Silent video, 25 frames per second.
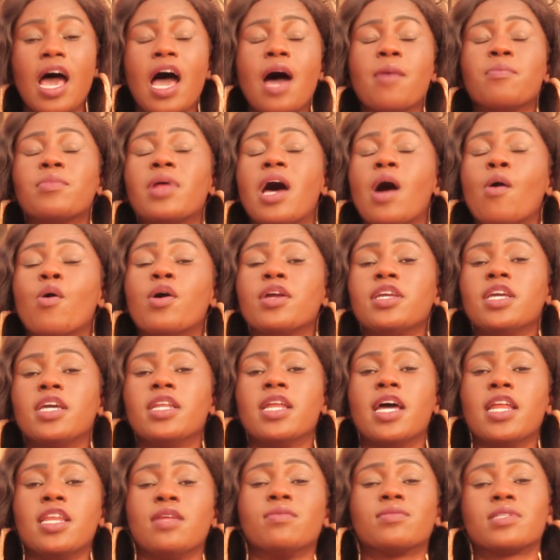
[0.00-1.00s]
I'm now
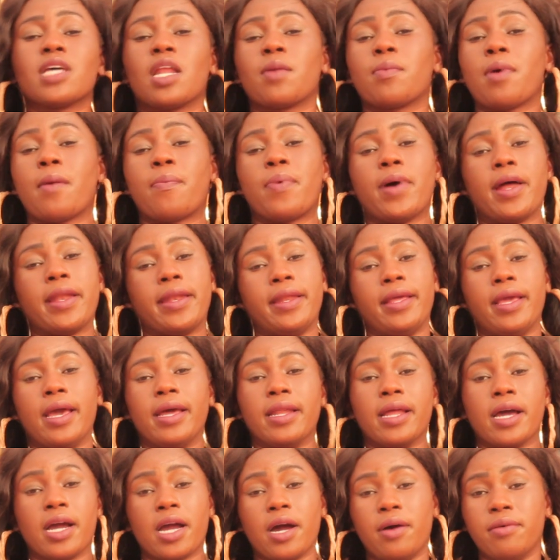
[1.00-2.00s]
you the news of a panic
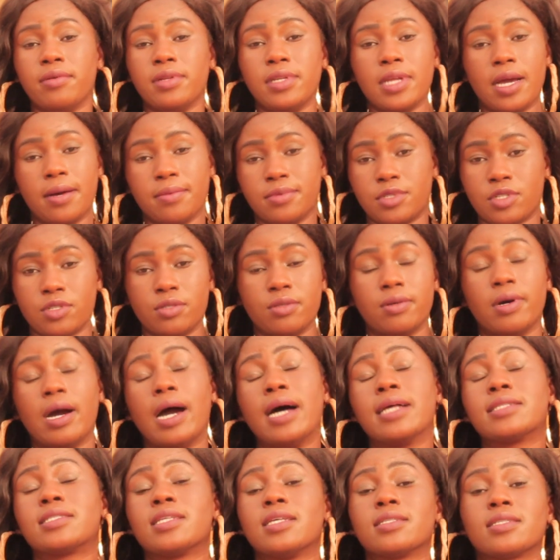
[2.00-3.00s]
at Uncle Williams, no,
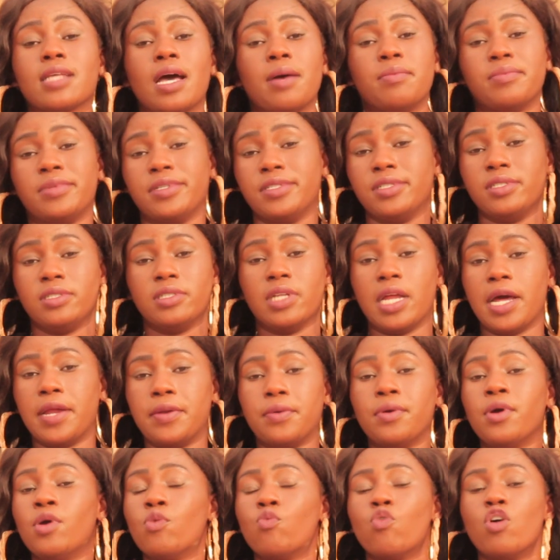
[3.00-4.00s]
as I'm reading now.
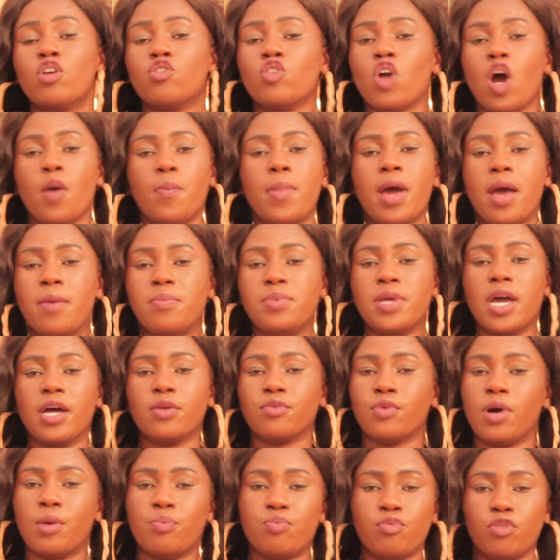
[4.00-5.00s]
When your baby
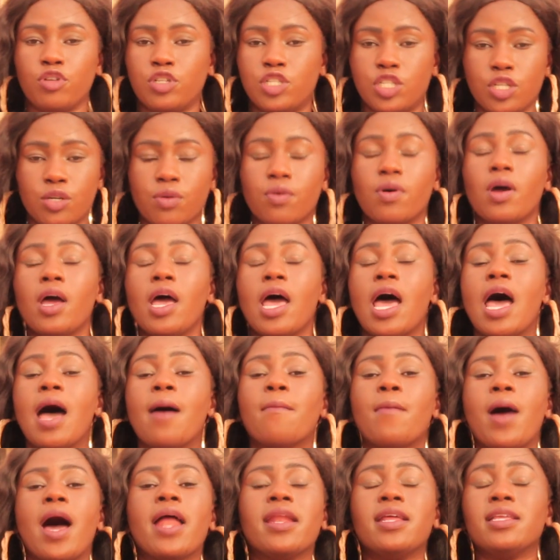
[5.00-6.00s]
and what preach, you know,
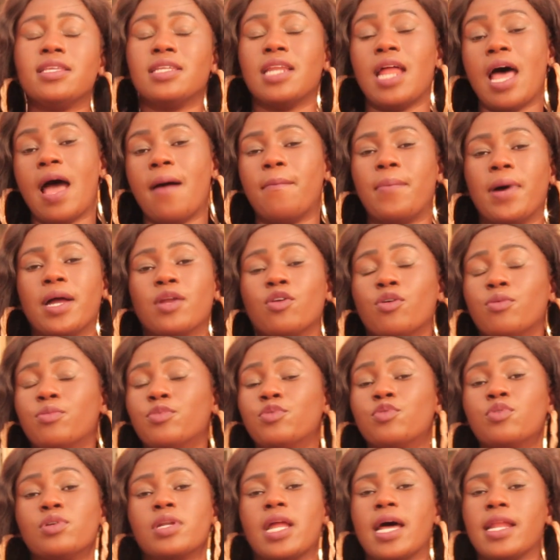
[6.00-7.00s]
and one in our banner
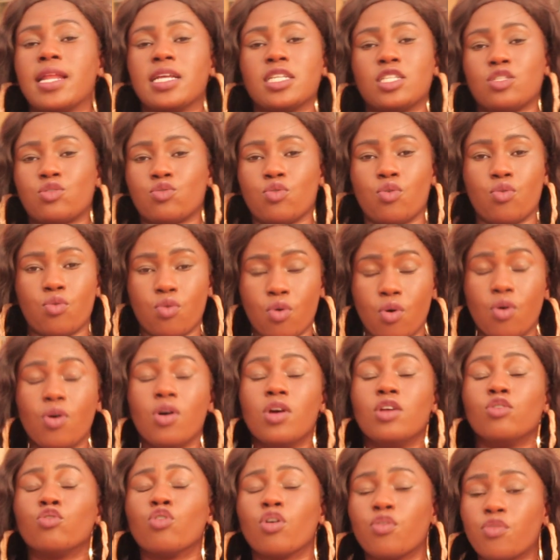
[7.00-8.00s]
moon and I just no,
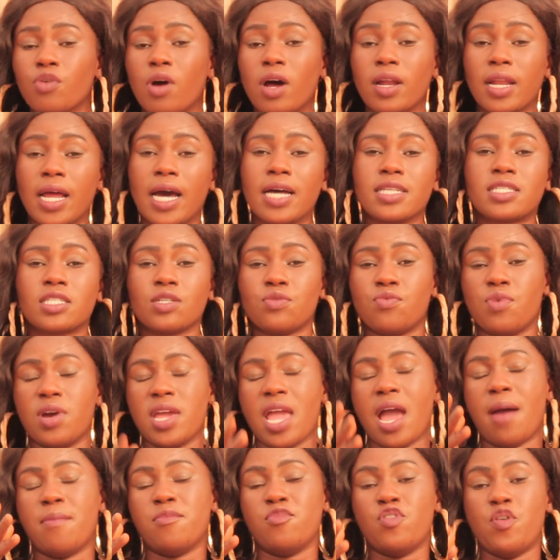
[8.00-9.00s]
do an ask
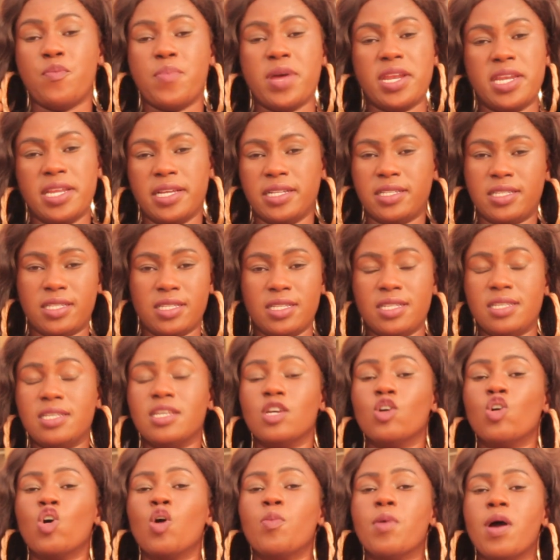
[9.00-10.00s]
where I'm new bed
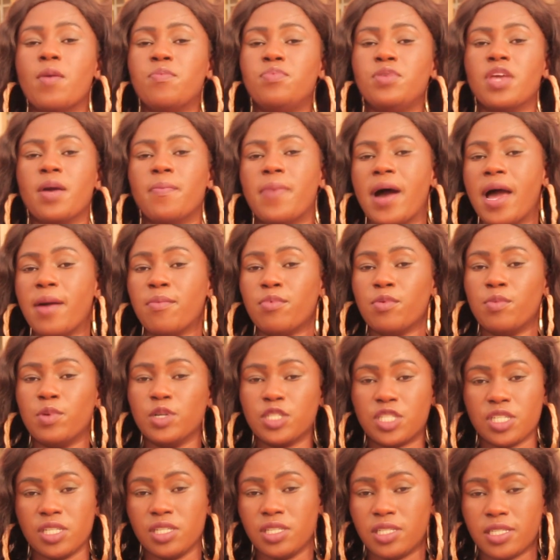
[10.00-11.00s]
at be a Bible
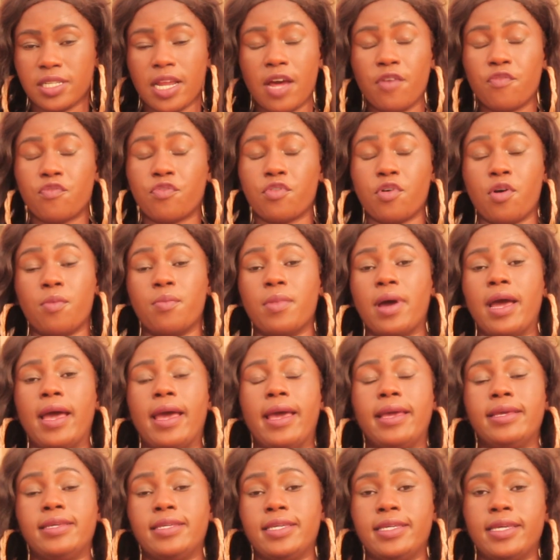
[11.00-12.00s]
which is derived from
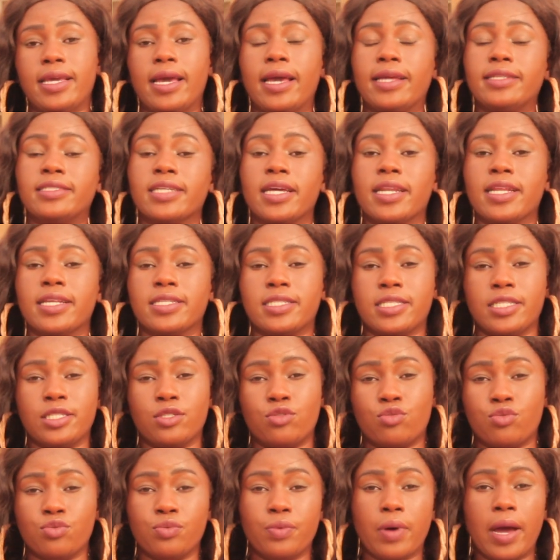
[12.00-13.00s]

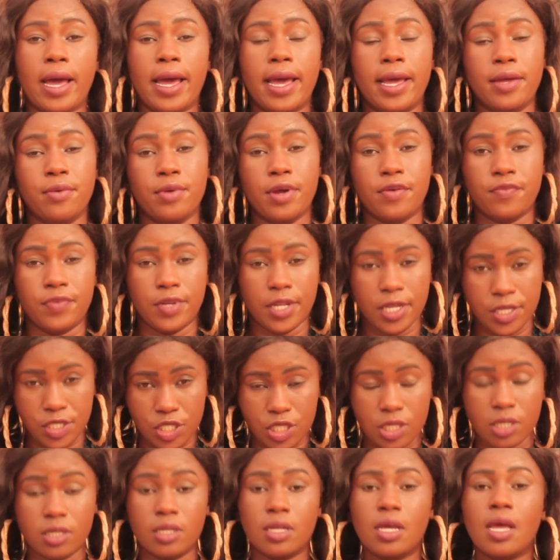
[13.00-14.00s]
Genesis to
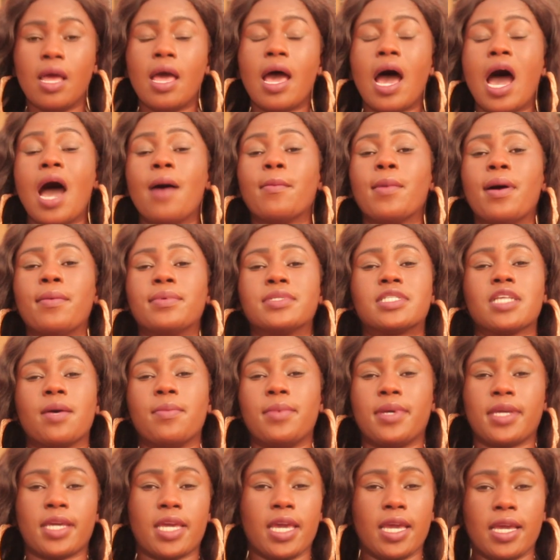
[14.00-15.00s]
Revelation. I'm a
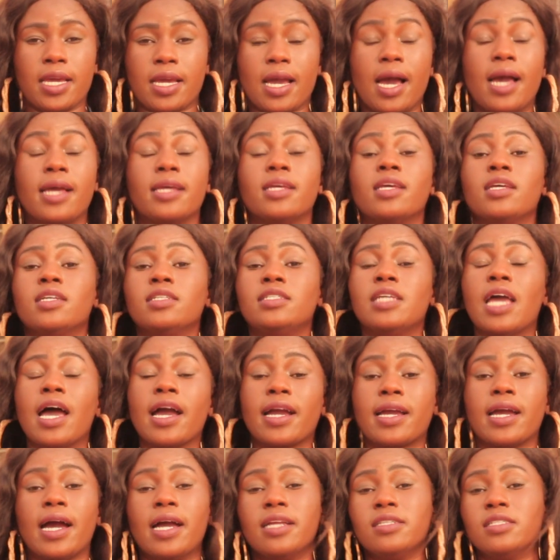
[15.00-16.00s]
seven can kind.
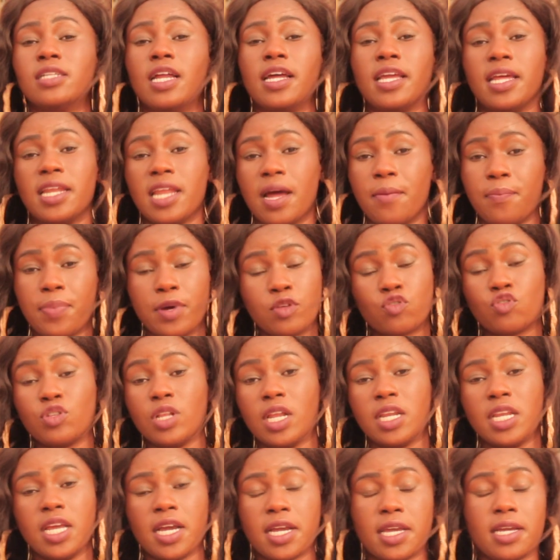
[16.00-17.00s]
Yeah, kind, you that person
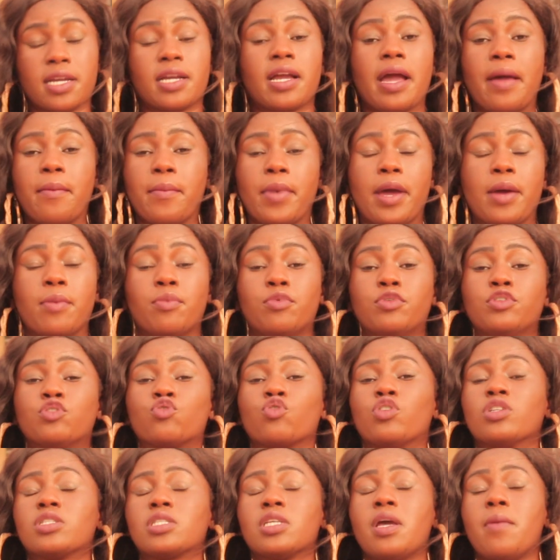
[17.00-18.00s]
and can kind Bible, which
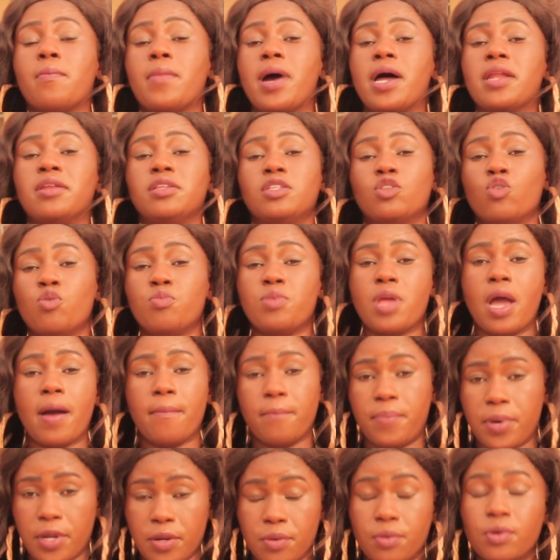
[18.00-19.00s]
was there, man, you know, be
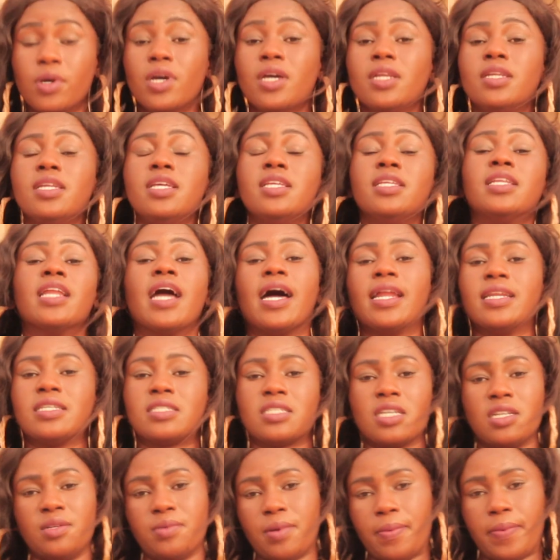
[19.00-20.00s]
ampano. Then you know,
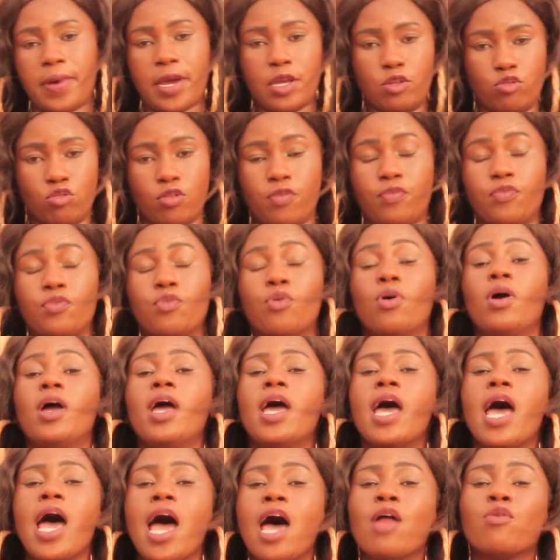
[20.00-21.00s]
son of a fire so for.
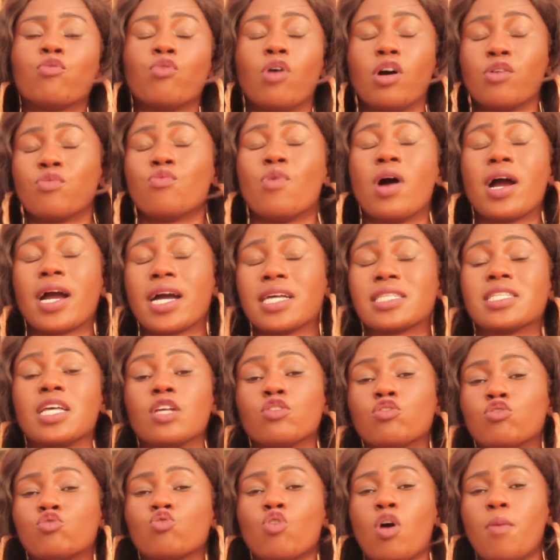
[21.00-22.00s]
And one work as
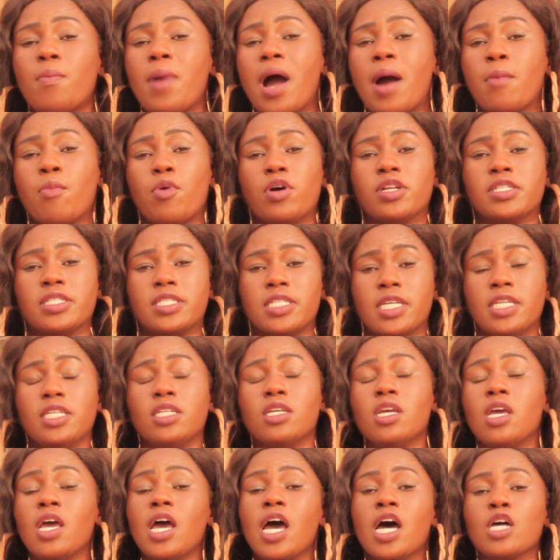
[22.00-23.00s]
I saw about one
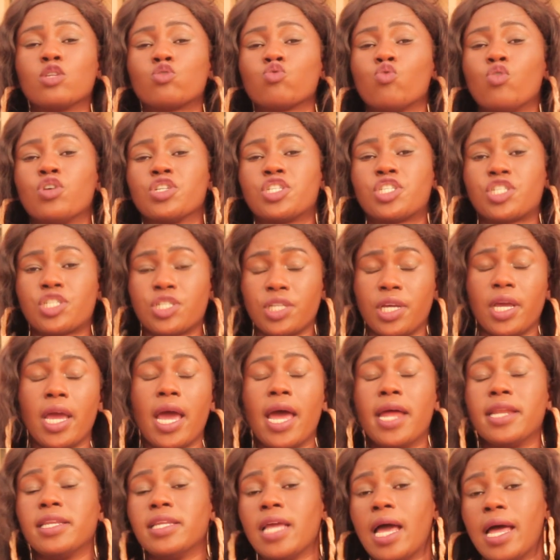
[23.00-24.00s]
thing, as was shit
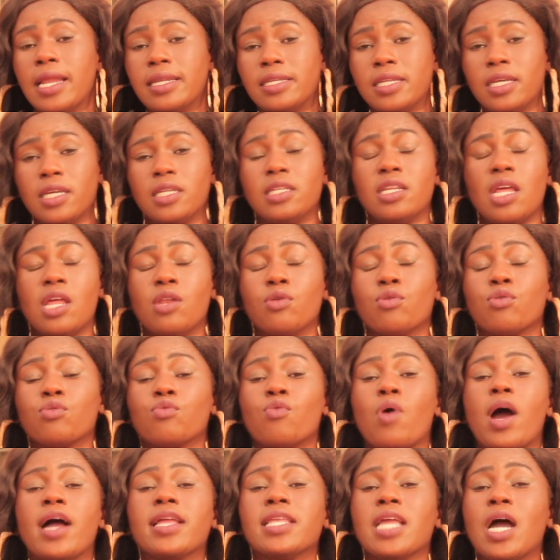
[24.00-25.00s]
any idea,
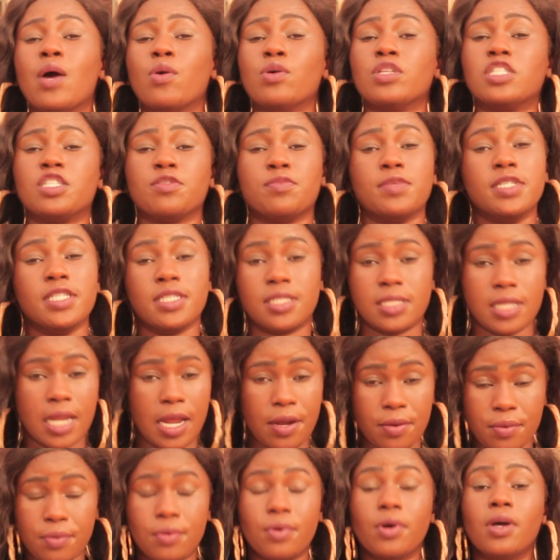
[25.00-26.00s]
no one yaw to mean
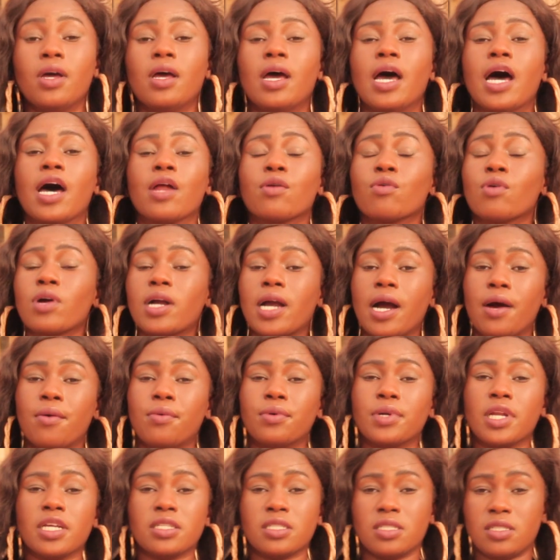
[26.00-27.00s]
to I know
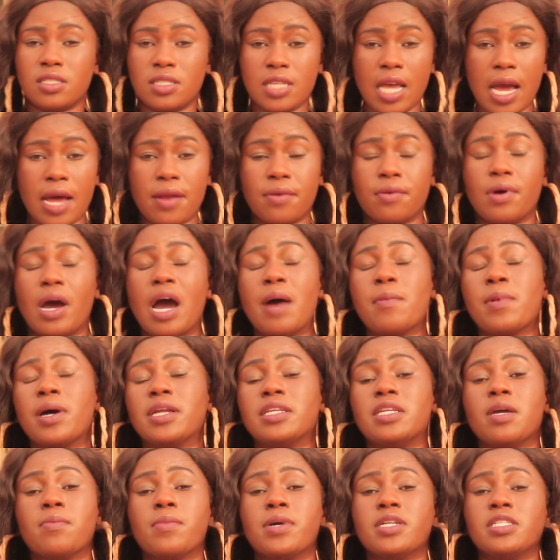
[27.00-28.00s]
Kahuna is here, and I'm
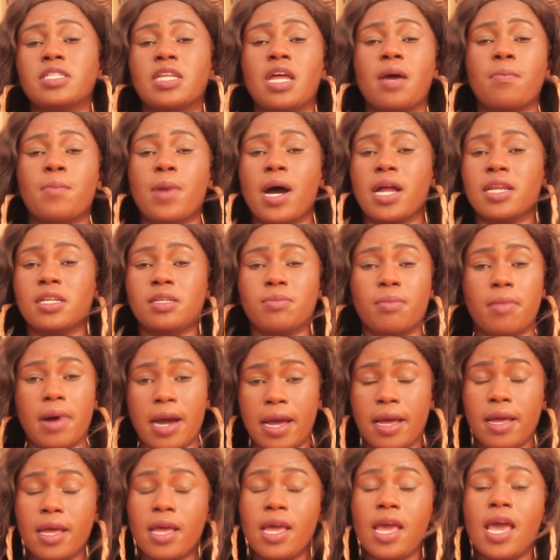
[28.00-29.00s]
a near money in a money
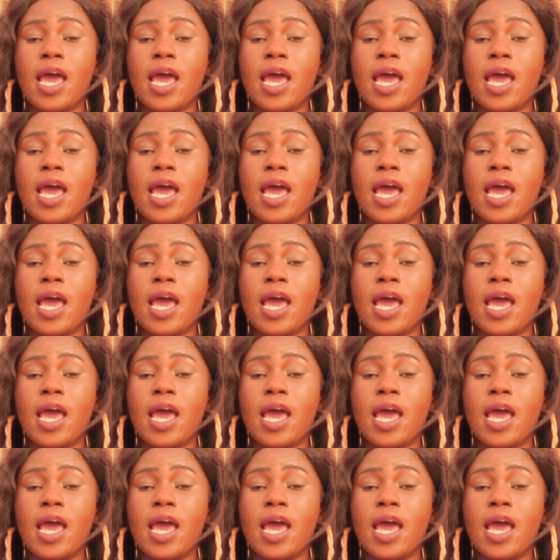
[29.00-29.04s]
man.